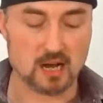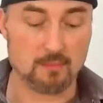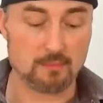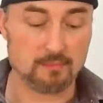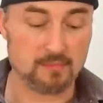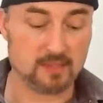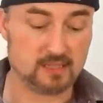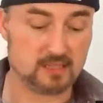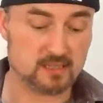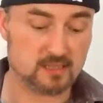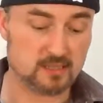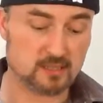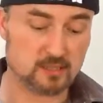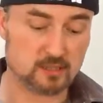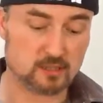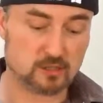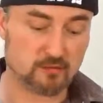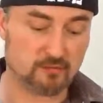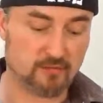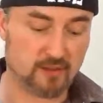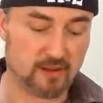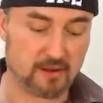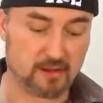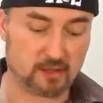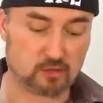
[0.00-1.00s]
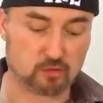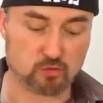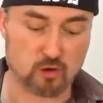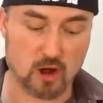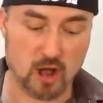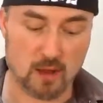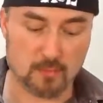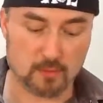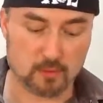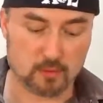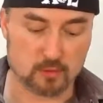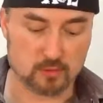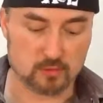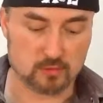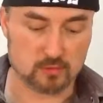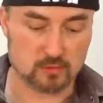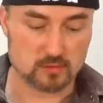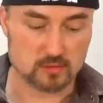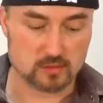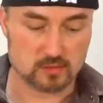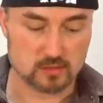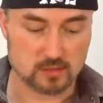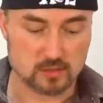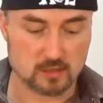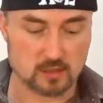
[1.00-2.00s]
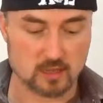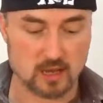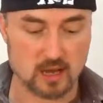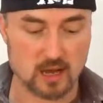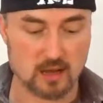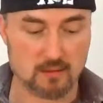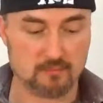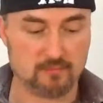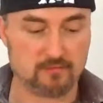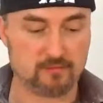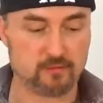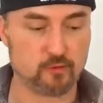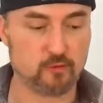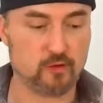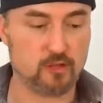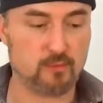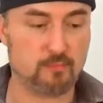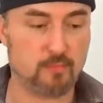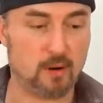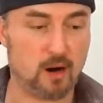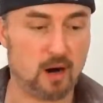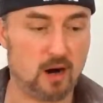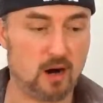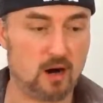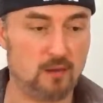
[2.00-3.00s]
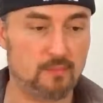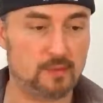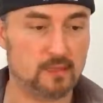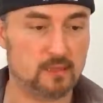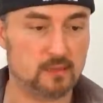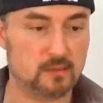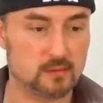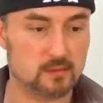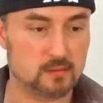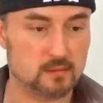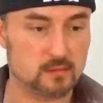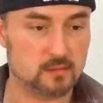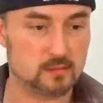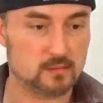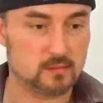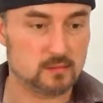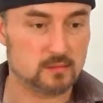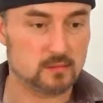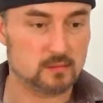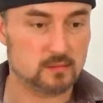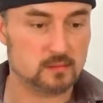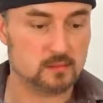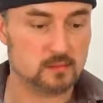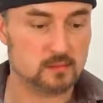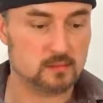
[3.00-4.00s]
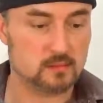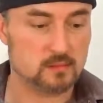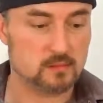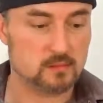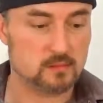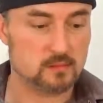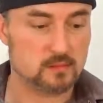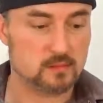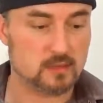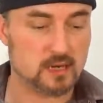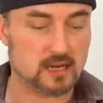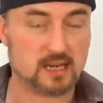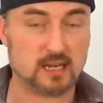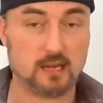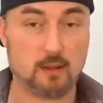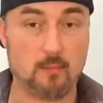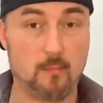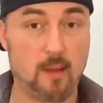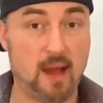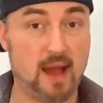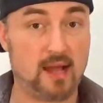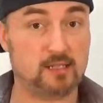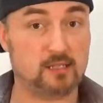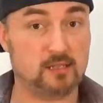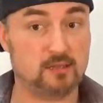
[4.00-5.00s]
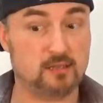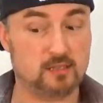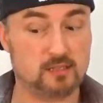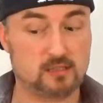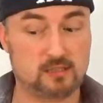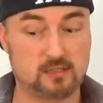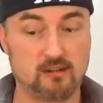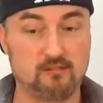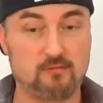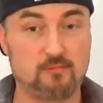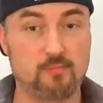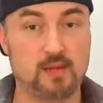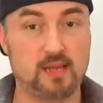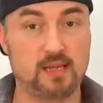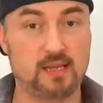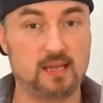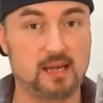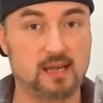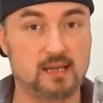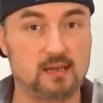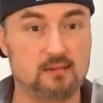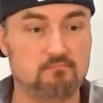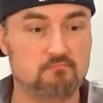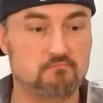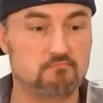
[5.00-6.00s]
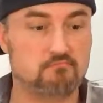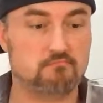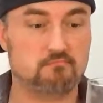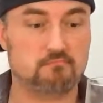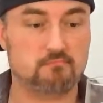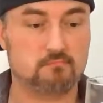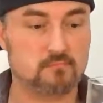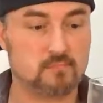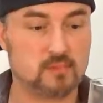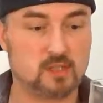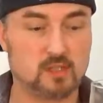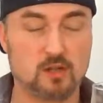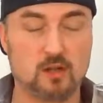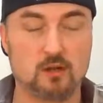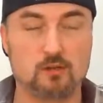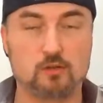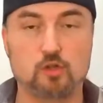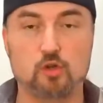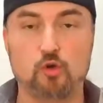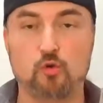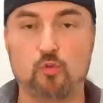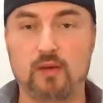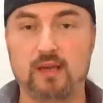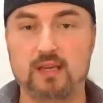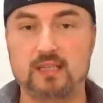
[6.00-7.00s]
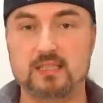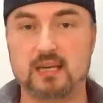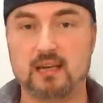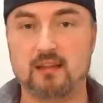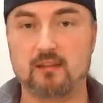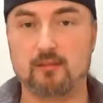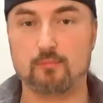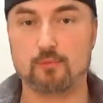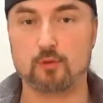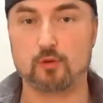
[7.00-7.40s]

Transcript: This is just a very tropical, fruity bomb. I can imagine this stuff being like, 2 weeks out of the